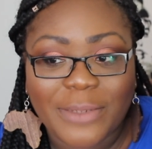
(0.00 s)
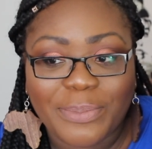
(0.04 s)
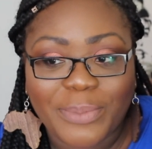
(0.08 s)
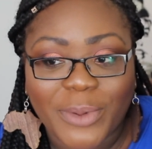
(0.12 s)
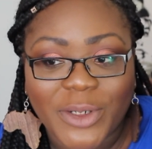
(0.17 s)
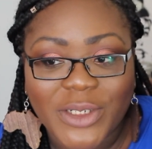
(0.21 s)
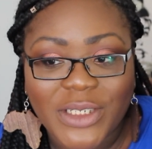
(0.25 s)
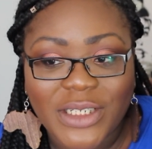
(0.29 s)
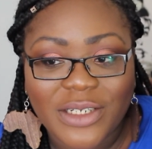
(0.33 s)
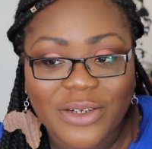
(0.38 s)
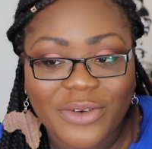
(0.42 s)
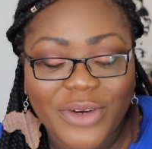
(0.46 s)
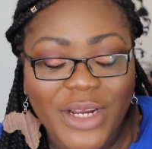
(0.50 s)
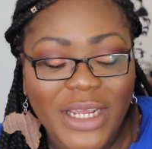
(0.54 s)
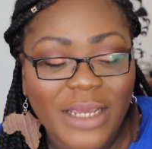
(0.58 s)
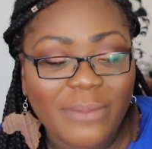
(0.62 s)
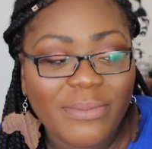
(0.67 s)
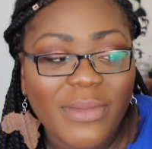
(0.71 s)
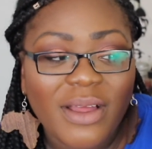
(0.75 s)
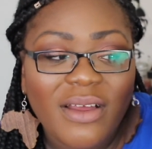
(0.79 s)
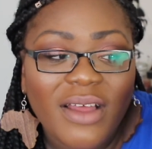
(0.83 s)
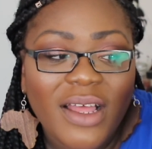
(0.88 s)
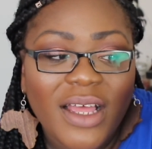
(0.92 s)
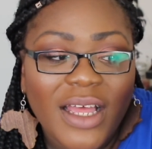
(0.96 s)
body
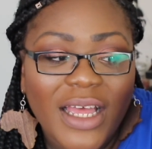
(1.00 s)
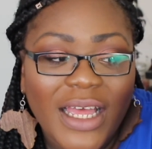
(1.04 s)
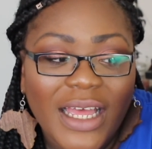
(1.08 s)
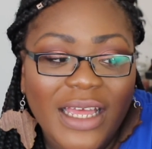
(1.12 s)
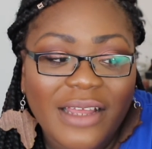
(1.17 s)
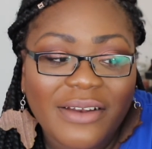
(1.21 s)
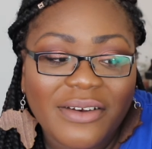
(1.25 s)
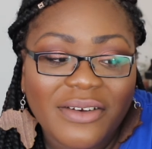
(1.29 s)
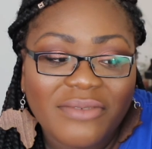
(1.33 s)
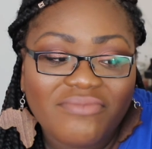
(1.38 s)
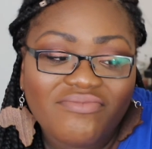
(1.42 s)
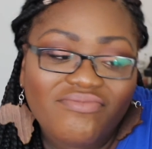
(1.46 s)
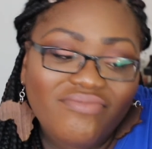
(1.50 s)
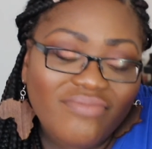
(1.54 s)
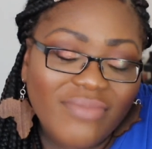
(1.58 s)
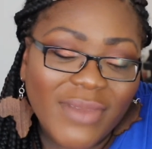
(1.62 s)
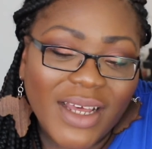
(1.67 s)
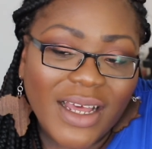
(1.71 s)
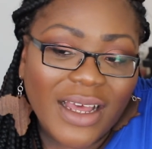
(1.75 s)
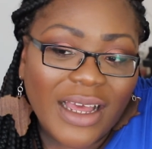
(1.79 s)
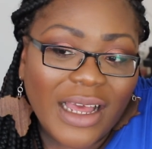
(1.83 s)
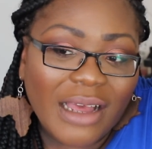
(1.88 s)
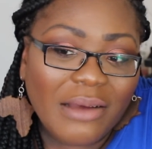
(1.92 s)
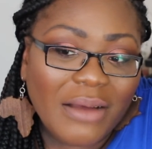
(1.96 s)
cream, and
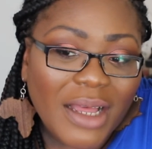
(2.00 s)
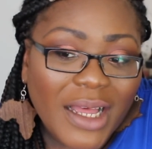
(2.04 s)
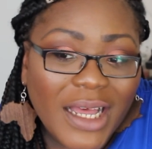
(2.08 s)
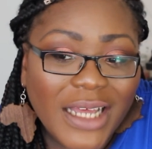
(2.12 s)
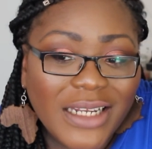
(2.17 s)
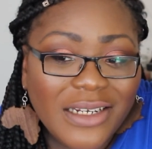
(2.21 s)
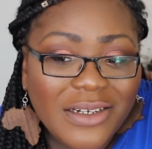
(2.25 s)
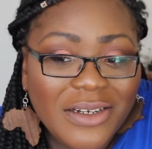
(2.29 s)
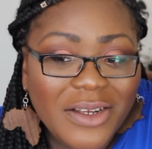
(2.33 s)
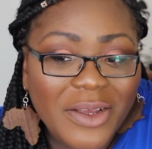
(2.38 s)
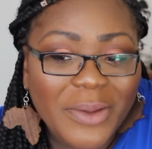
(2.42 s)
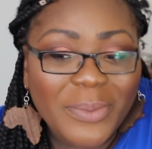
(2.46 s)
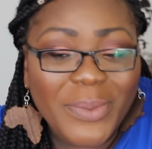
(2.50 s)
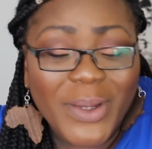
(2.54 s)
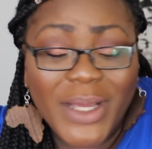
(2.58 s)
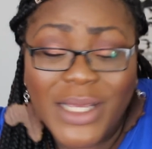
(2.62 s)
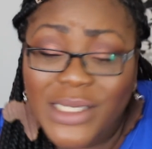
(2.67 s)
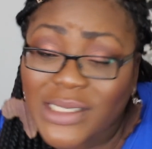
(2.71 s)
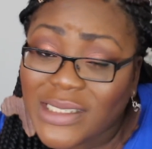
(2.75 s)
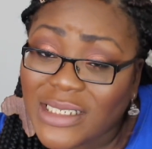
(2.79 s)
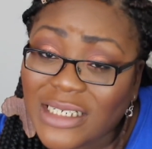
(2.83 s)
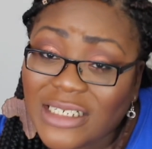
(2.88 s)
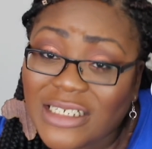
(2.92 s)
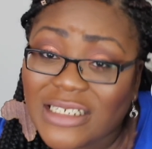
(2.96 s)
I don't know,
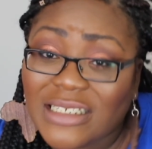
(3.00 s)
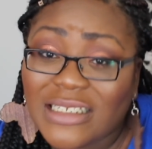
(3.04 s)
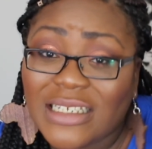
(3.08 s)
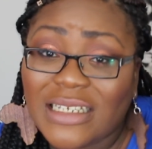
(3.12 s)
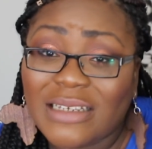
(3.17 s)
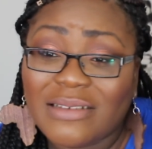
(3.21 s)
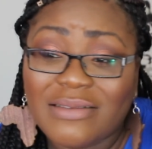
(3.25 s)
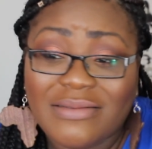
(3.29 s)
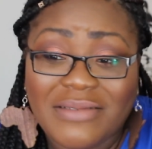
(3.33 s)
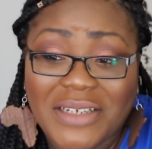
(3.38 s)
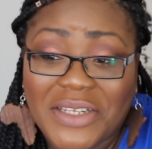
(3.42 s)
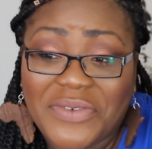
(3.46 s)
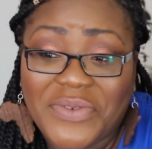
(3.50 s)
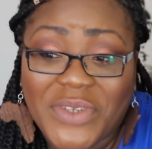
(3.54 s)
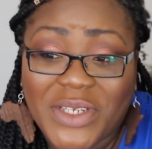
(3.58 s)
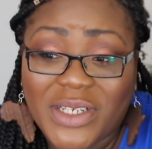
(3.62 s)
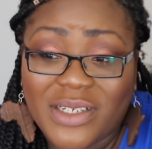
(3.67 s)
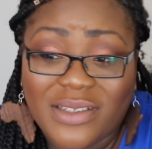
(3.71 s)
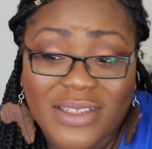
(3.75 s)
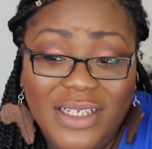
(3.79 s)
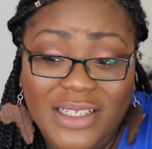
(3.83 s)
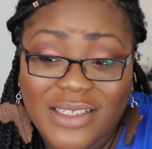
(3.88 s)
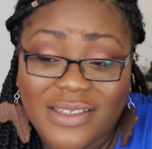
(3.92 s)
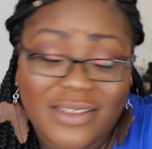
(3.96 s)
personally I just think
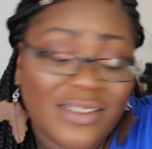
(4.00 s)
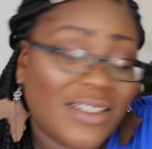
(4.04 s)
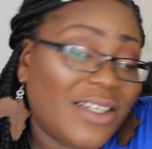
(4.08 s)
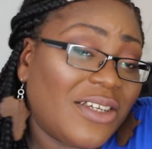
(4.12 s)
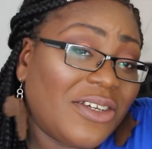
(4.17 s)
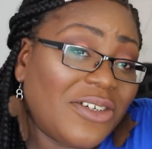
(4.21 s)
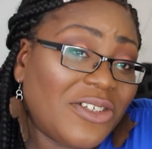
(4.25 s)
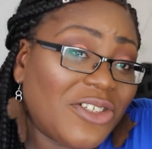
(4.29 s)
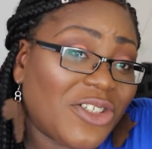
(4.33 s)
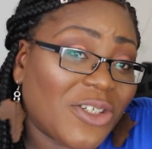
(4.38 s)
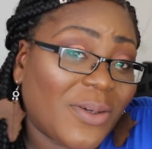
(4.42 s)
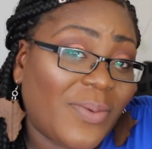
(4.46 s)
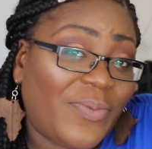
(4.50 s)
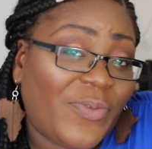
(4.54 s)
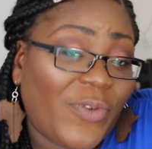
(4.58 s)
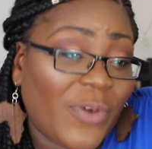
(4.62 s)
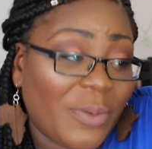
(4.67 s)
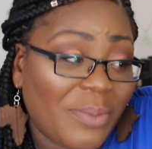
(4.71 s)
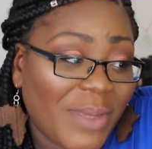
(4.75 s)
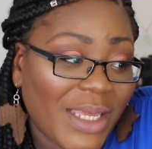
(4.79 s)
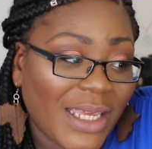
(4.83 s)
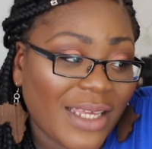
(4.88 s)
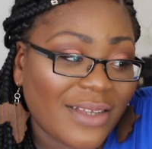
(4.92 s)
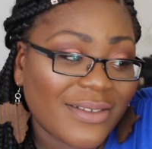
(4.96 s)
Nivea does a good job
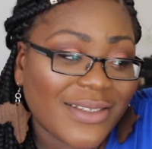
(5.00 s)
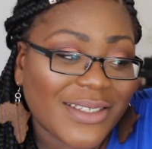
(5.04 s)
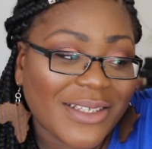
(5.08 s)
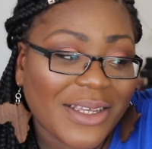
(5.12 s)
for me.